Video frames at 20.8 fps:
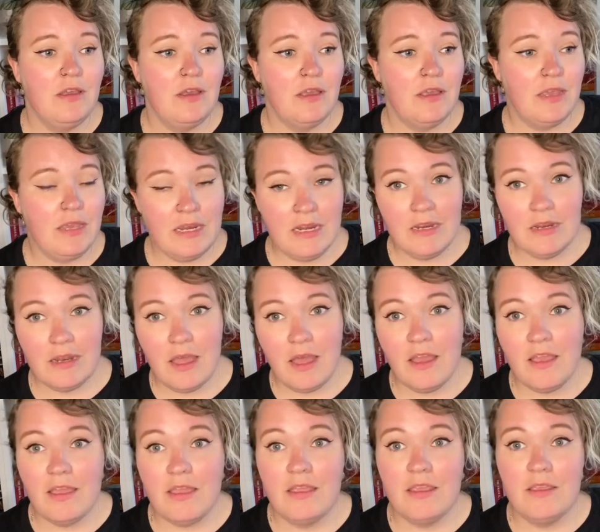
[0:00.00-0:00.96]
In it,
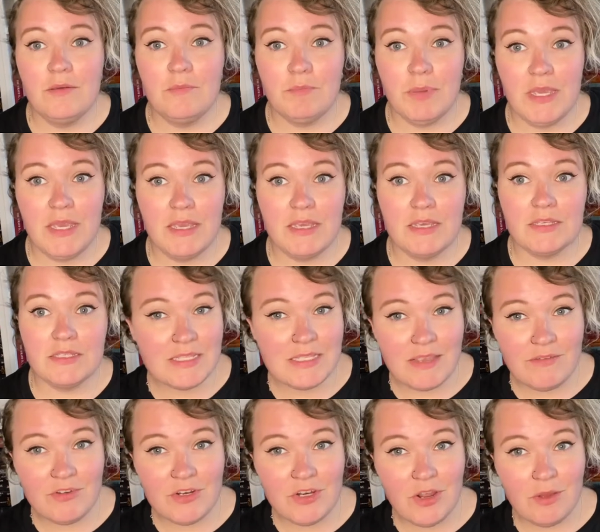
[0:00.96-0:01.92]
I pick
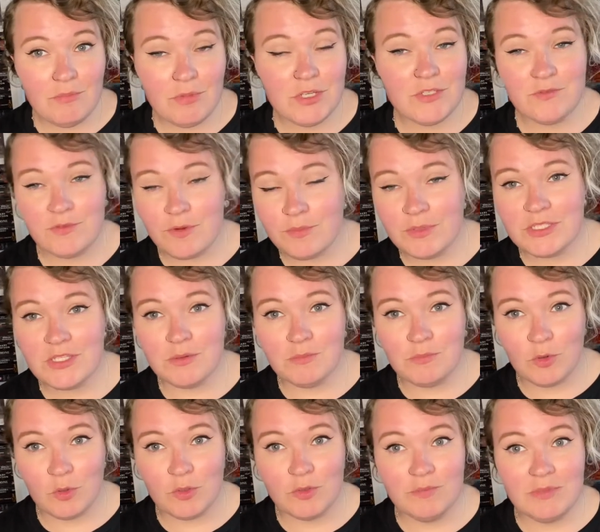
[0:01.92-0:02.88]
7 numbers from a
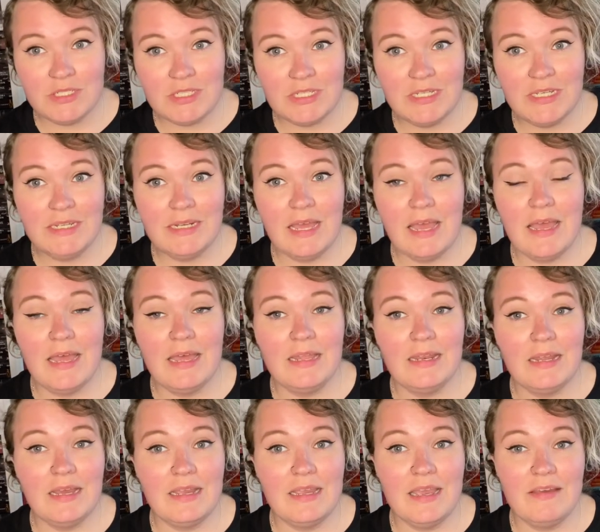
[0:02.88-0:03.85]
Tombola machine,
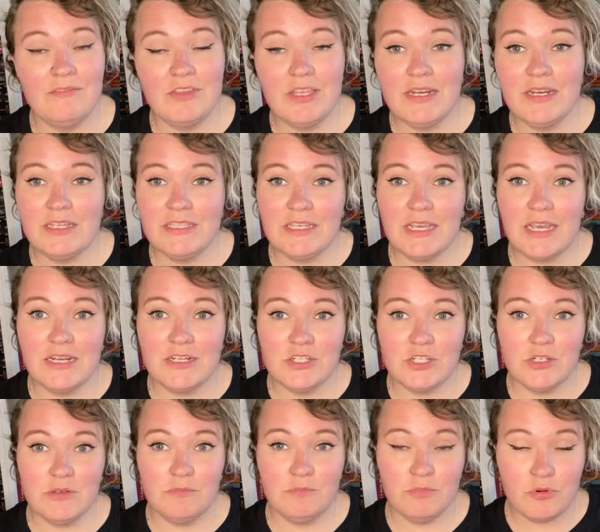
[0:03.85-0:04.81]
and I have then attached
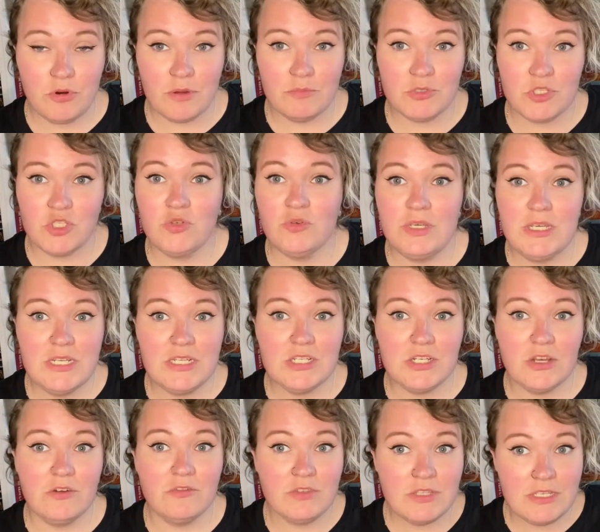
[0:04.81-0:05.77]
prompts to each
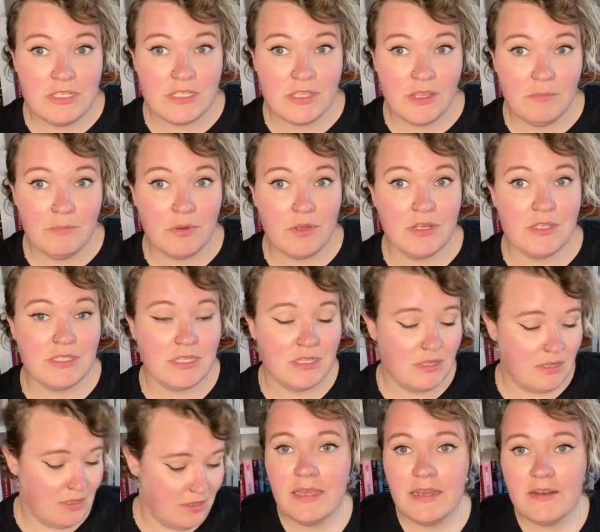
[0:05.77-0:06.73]
of these numbers.
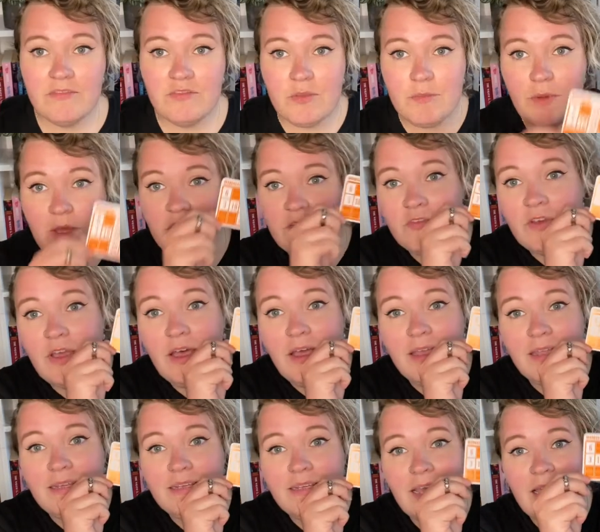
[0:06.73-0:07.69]
At the end of the month,
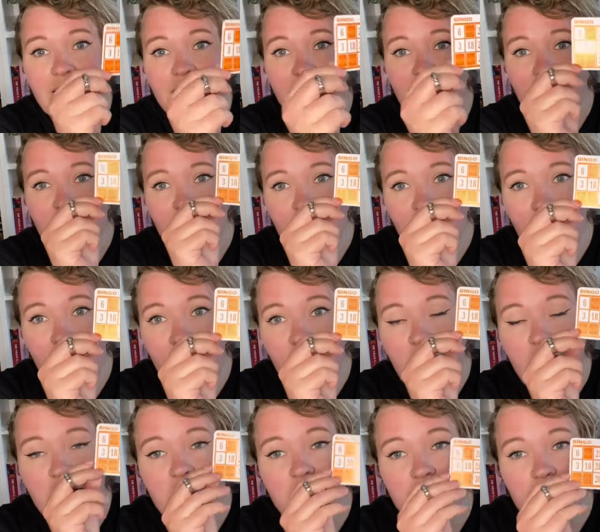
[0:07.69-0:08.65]
I then go
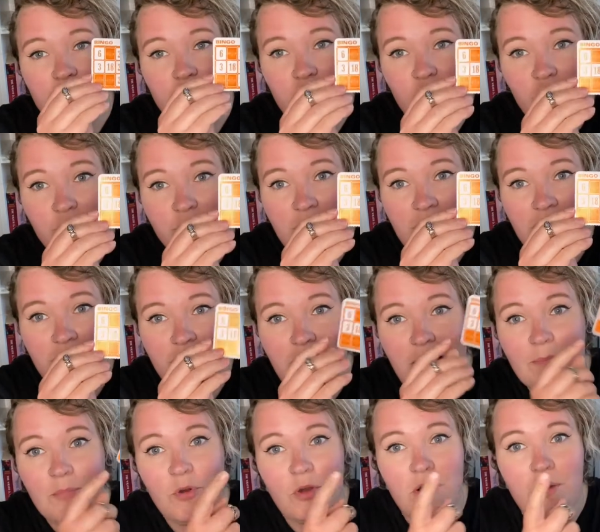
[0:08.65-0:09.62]
on to do my
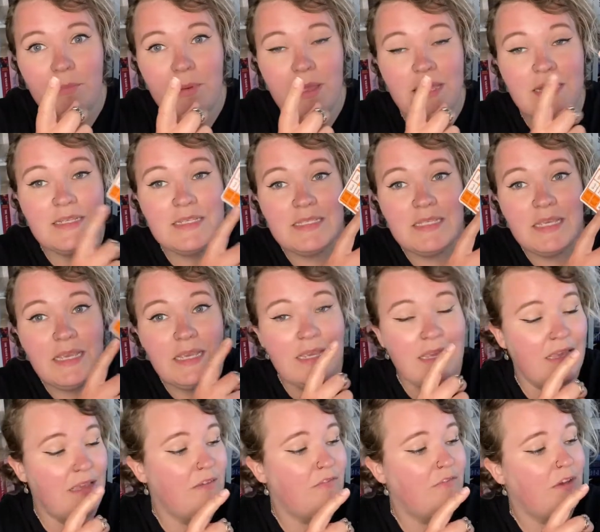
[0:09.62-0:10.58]
wrap up and see
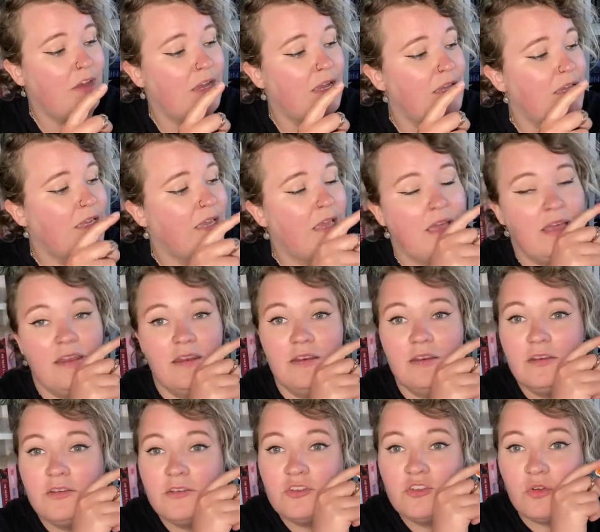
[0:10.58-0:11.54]
if I
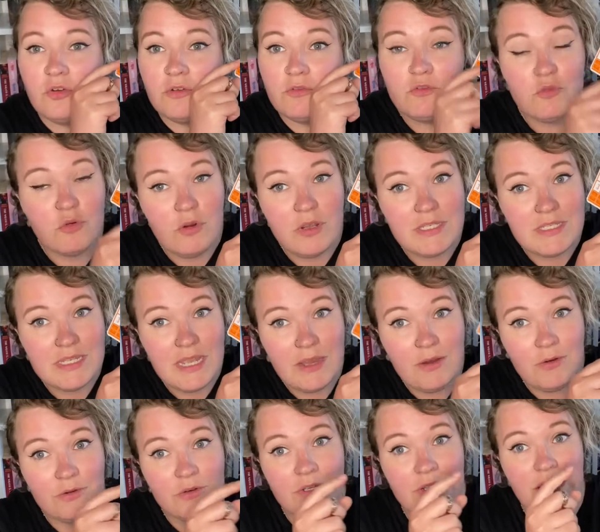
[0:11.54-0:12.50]
can sort of cross
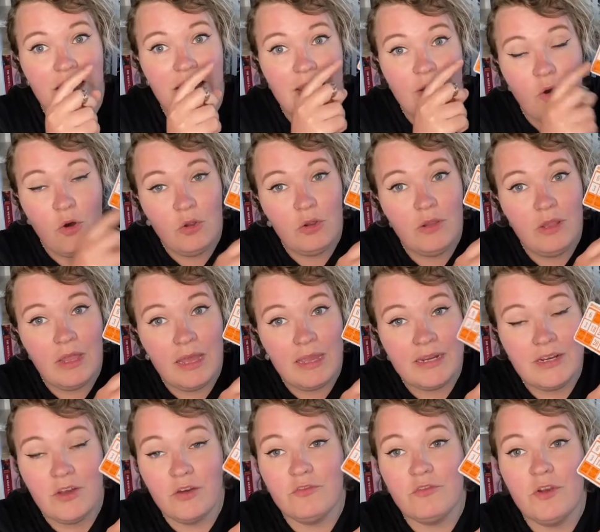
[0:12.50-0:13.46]
out a whole
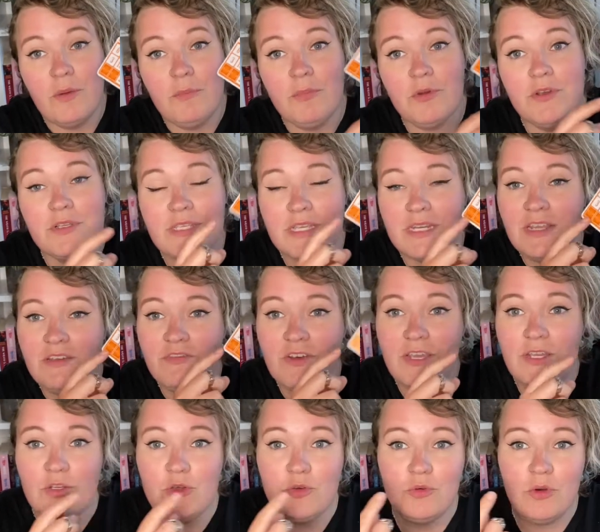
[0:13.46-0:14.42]
line of numbers, and if
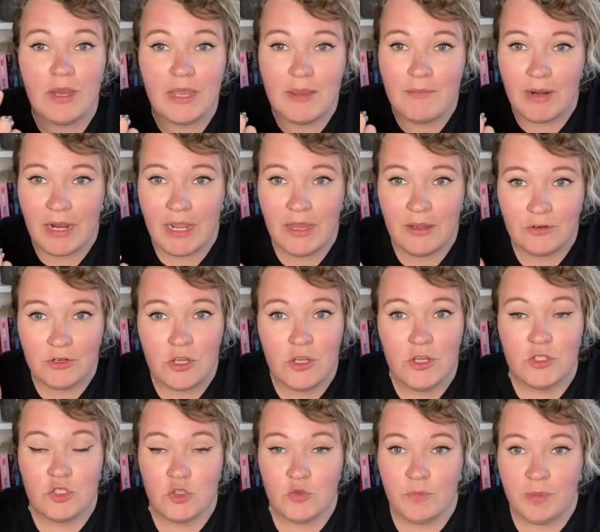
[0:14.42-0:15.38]
I do, I am allowed
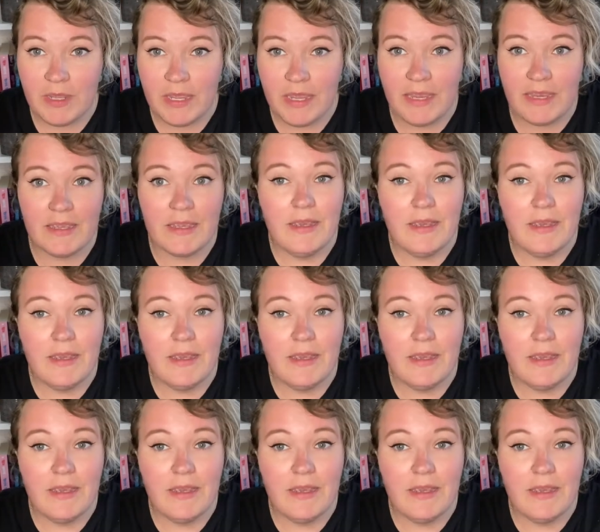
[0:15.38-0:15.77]
to pick